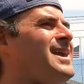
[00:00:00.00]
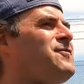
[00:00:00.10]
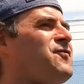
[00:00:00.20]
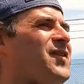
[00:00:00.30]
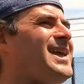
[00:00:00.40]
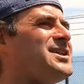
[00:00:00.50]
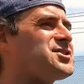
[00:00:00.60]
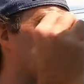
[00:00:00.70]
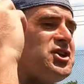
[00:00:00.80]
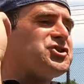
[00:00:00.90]
It
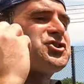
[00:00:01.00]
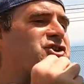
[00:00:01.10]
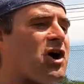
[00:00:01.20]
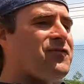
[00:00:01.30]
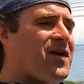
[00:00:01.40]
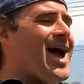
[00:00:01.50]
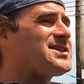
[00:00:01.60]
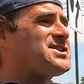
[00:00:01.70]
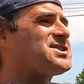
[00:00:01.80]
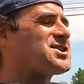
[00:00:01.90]
feels so
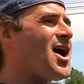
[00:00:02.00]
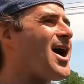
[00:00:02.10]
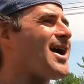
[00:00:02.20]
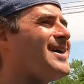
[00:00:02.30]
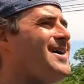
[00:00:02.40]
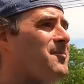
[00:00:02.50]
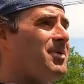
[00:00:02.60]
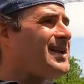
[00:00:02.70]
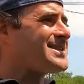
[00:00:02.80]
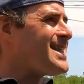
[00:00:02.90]
fast, this car,
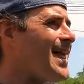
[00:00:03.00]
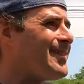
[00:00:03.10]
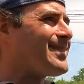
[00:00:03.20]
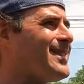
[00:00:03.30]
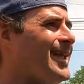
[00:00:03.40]
but it's not.